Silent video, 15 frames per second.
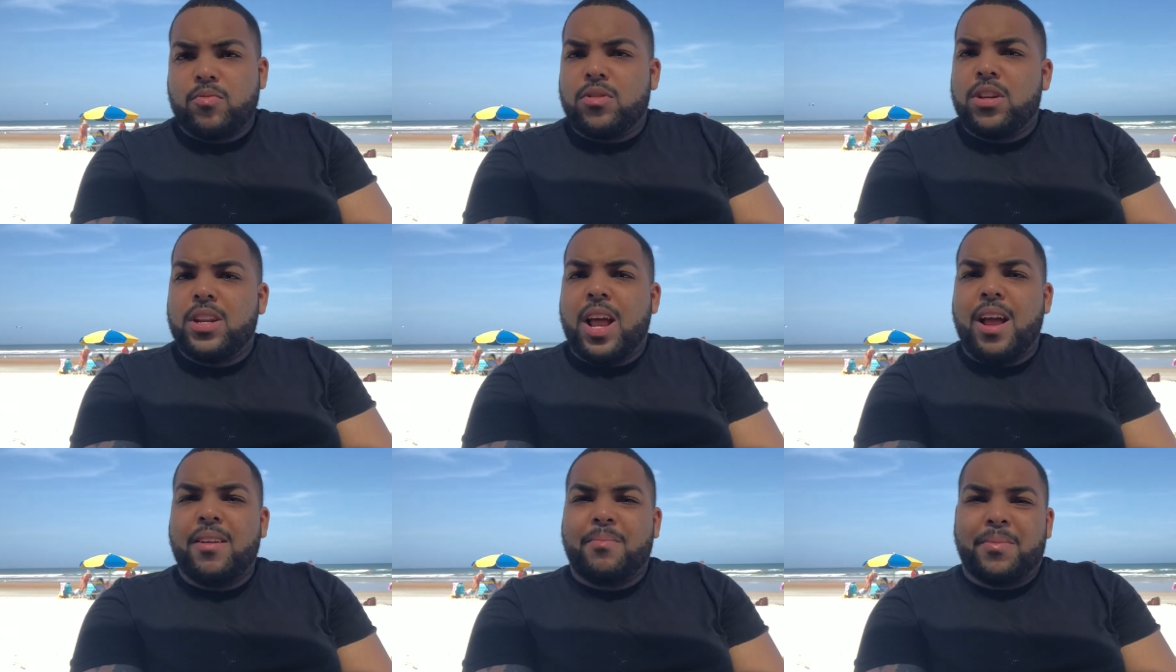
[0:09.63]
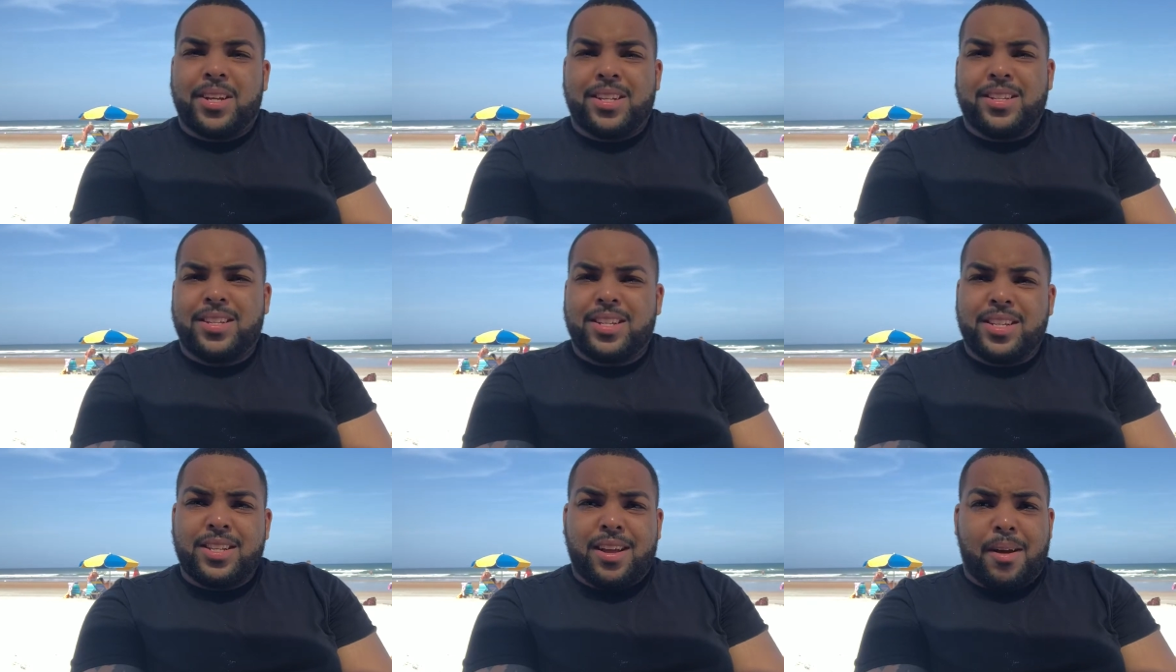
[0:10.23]
Well, not a
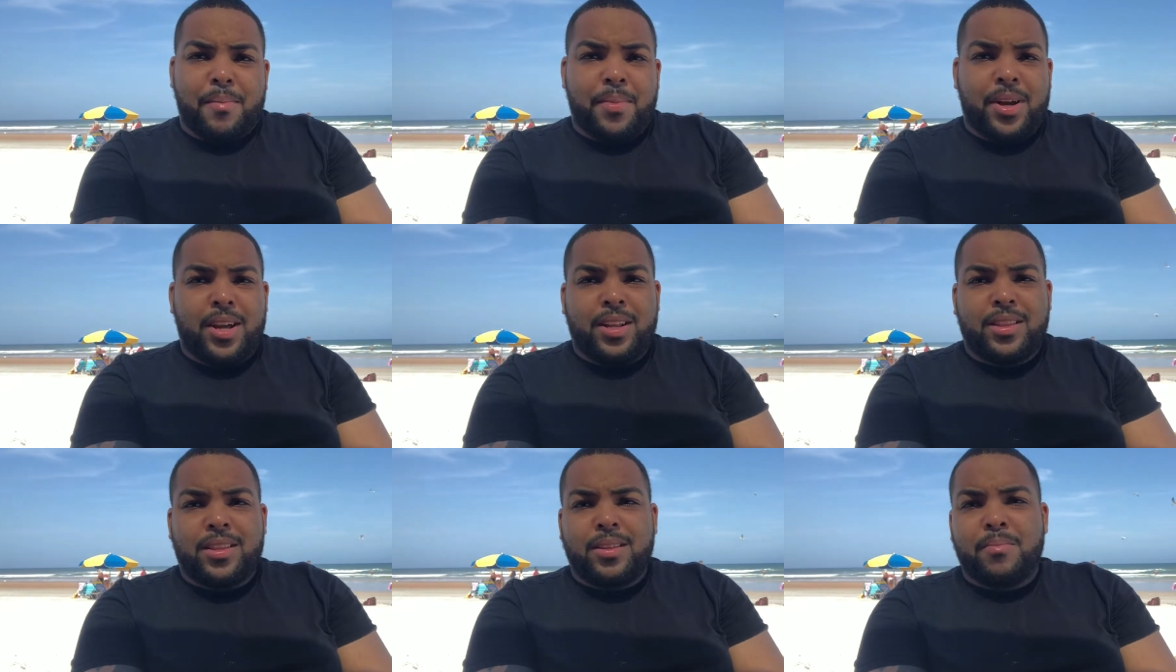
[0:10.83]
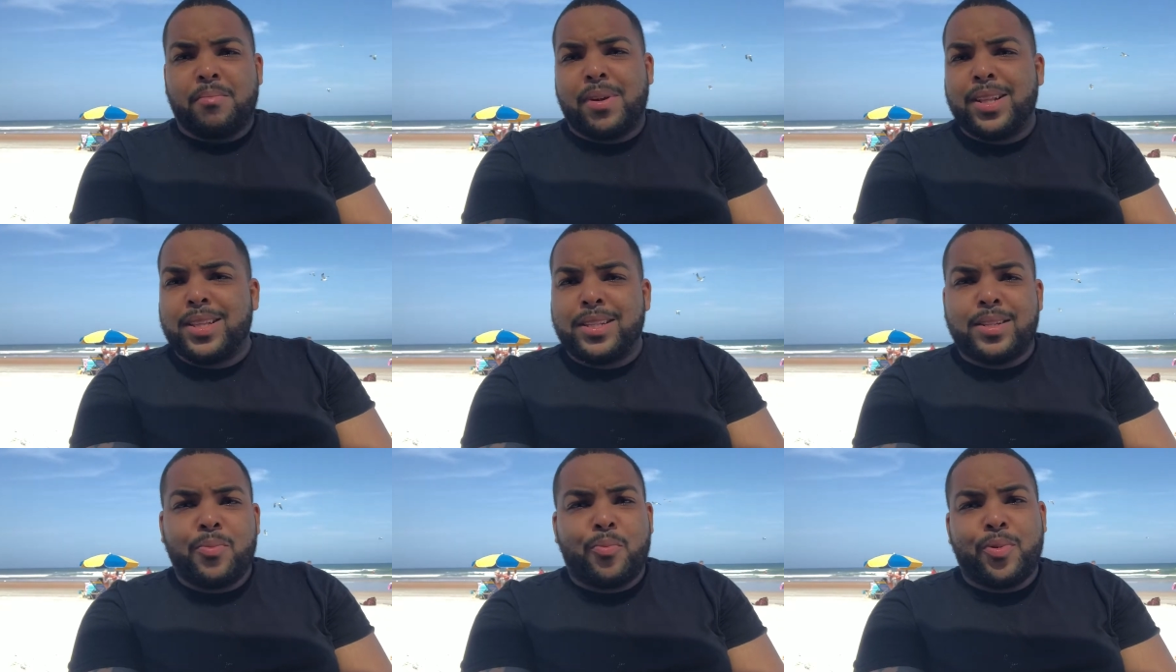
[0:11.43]
month, just a month and
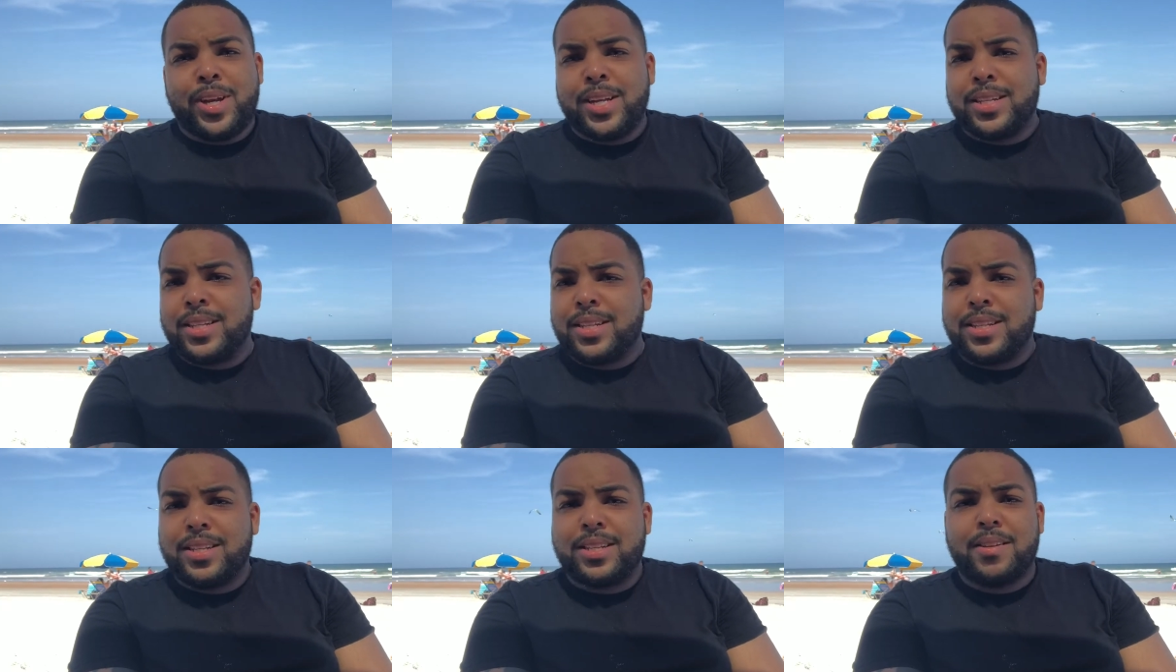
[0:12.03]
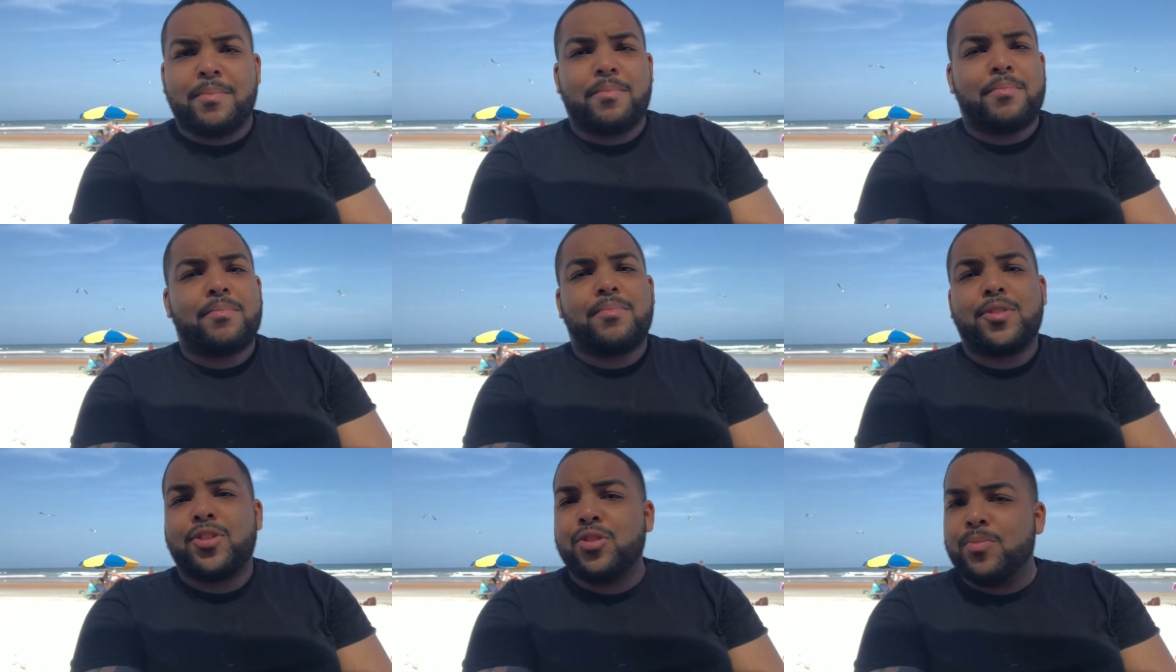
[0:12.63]
some weeks,
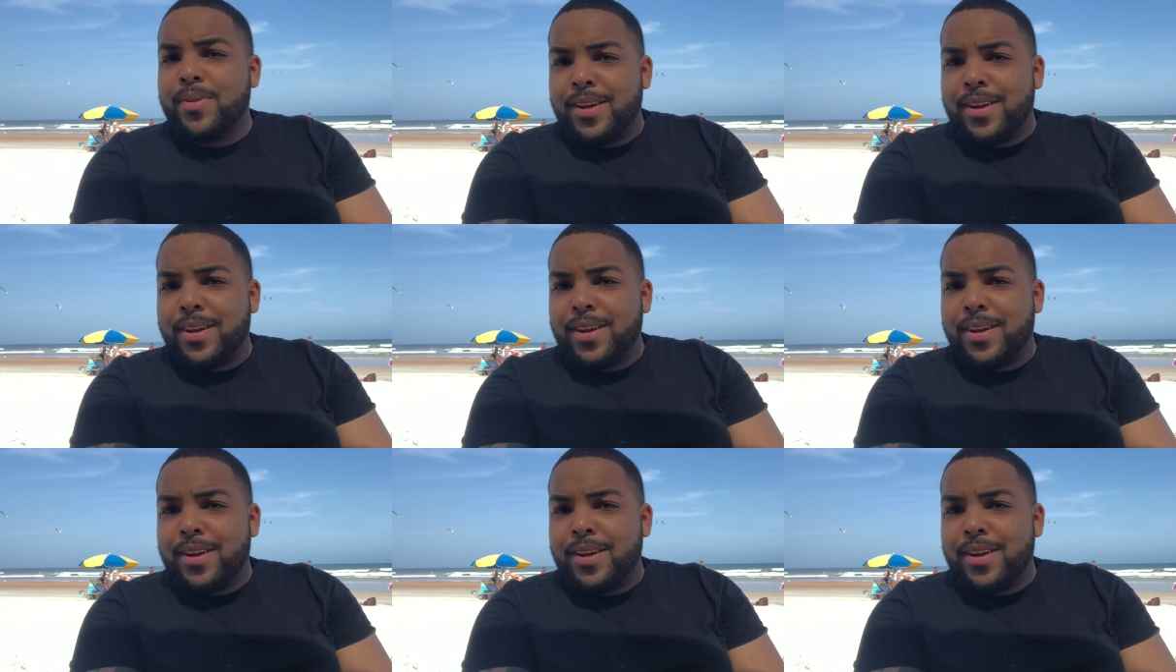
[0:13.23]
2